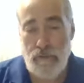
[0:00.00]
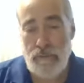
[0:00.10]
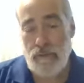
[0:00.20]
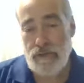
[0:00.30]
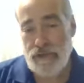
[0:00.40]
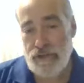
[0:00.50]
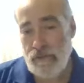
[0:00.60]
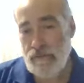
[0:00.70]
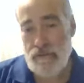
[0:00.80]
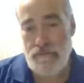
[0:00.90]
But when she showed
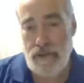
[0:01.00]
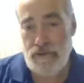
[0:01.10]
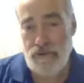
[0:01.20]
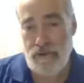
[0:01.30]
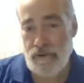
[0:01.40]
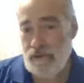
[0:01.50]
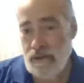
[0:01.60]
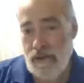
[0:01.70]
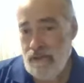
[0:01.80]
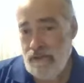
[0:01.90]
me the picture, I go,
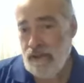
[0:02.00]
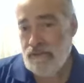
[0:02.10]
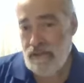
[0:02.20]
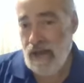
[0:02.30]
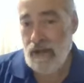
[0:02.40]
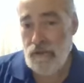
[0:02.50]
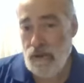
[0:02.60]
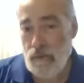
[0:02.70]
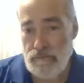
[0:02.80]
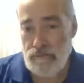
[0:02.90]
"That's an idol
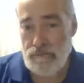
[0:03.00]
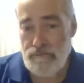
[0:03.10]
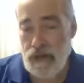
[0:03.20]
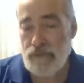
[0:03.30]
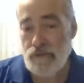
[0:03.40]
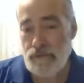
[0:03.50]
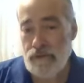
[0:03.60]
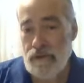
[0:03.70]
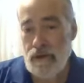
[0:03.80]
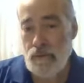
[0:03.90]
that was puzzled,
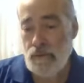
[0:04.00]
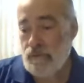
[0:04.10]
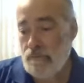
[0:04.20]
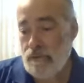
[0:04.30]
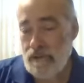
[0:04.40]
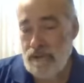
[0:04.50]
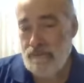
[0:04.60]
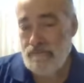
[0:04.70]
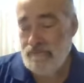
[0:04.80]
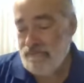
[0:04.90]
was
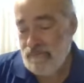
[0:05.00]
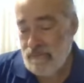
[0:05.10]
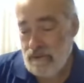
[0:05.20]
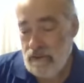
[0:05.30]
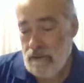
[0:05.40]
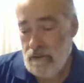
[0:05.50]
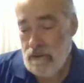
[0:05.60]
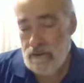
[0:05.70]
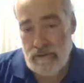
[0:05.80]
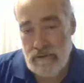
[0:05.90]
completely,
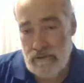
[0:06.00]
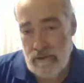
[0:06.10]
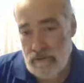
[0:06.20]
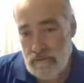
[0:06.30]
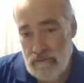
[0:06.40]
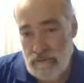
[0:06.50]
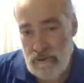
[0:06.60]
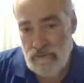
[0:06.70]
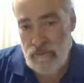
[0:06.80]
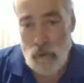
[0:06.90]
you know,
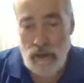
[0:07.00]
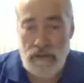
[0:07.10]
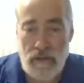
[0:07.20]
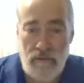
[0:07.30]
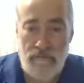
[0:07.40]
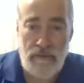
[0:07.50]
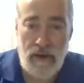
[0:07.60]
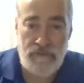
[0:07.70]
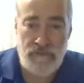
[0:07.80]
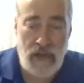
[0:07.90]
devoid of
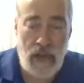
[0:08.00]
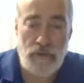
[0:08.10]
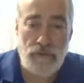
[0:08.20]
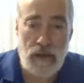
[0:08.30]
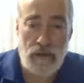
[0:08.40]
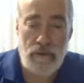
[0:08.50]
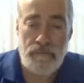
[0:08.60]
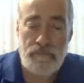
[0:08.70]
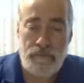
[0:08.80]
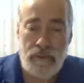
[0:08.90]
as an idol now.
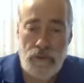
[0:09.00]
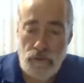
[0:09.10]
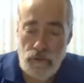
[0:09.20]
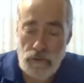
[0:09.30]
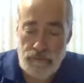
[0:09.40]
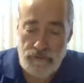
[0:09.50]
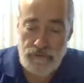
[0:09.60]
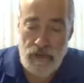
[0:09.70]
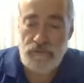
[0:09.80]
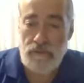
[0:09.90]
You can
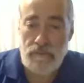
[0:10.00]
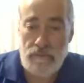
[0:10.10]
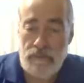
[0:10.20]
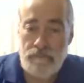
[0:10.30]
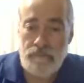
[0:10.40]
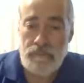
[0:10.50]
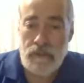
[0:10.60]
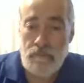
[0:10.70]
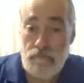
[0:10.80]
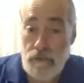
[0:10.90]
possess it,
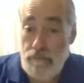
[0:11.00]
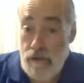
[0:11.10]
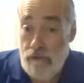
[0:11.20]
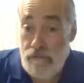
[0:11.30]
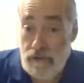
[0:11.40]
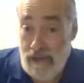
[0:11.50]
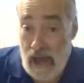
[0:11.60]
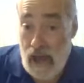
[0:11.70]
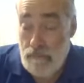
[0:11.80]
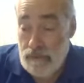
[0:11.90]
pre preferably
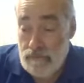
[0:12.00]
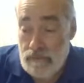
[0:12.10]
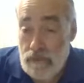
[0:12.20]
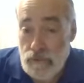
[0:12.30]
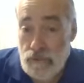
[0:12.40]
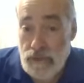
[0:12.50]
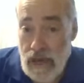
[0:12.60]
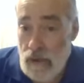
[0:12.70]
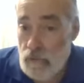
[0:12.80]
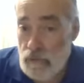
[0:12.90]
not, but you
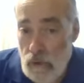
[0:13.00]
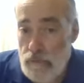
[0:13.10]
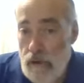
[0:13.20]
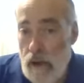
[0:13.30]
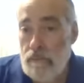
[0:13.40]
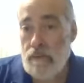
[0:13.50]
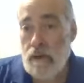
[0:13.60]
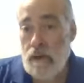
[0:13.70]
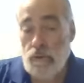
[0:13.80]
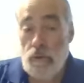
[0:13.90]
can with no problem
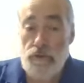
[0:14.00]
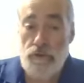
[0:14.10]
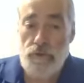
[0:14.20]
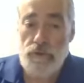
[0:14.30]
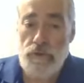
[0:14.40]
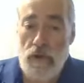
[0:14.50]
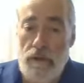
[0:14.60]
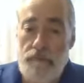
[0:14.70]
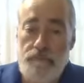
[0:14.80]
according to Jewish law.